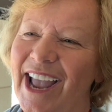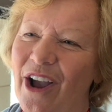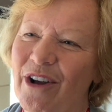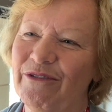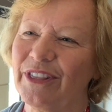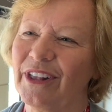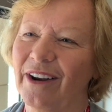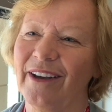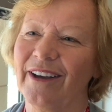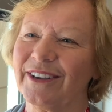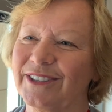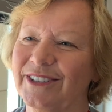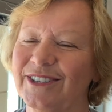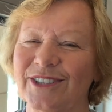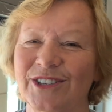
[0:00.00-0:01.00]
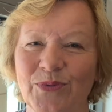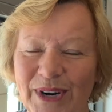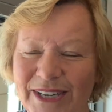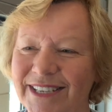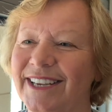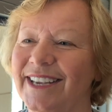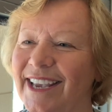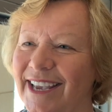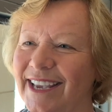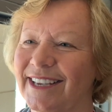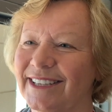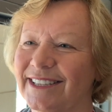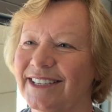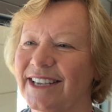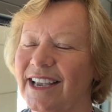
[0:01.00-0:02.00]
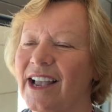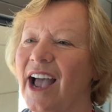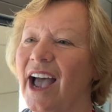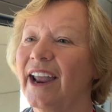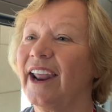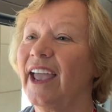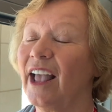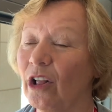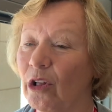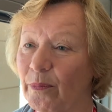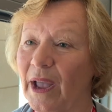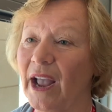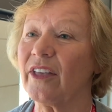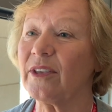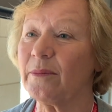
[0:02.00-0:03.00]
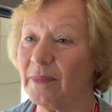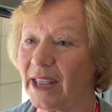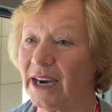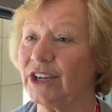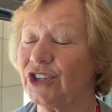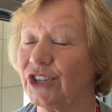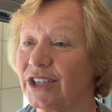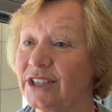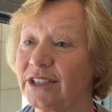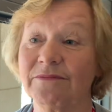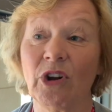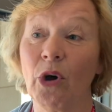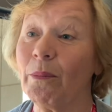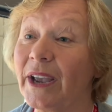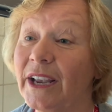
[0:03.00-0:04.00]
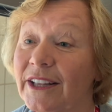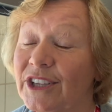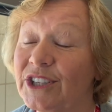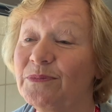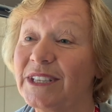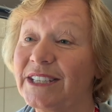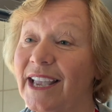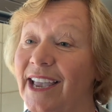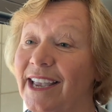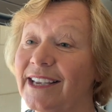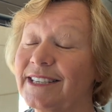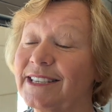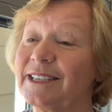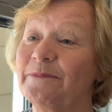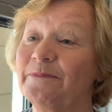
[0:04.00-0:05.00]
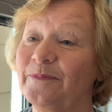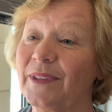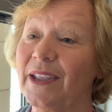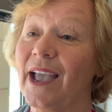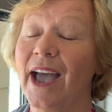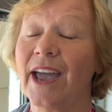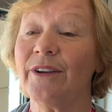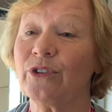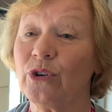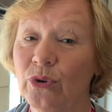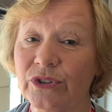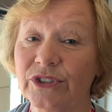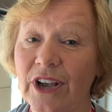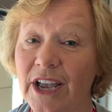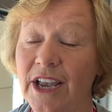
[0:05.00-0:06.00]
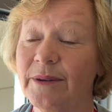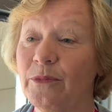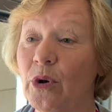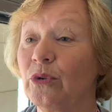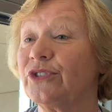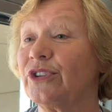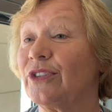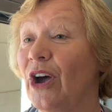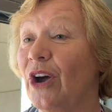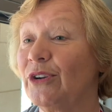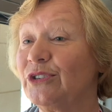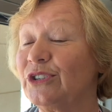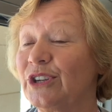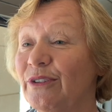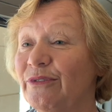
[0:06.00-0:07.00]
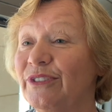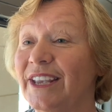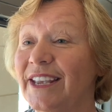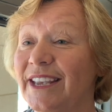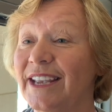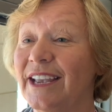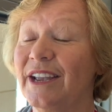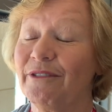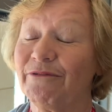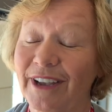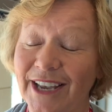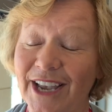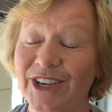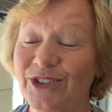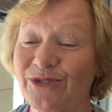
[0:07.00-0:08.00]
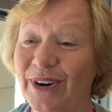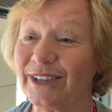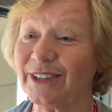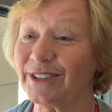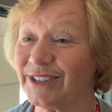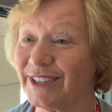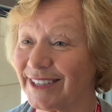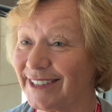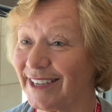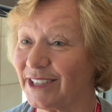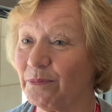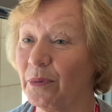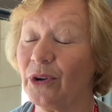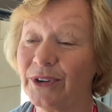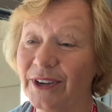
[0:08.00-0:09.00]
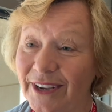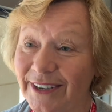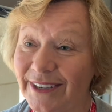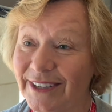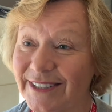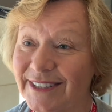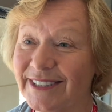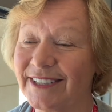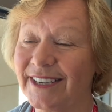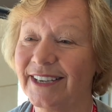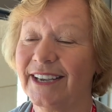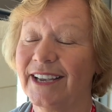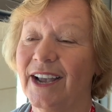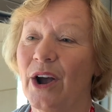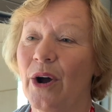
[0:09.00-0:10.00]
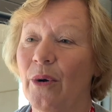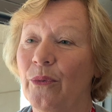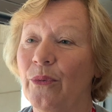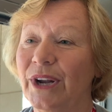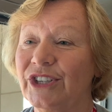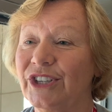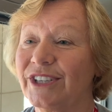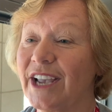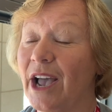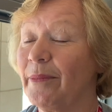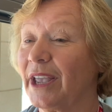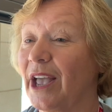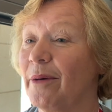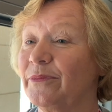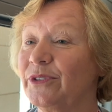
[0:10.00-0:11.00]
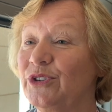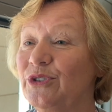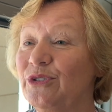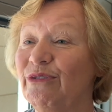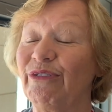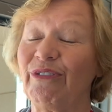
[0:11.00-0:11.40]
over the last 20 years and help other managers not make those mistakes. And of course, I am also the host of the Vacation Rental Success podcast, which is coming up to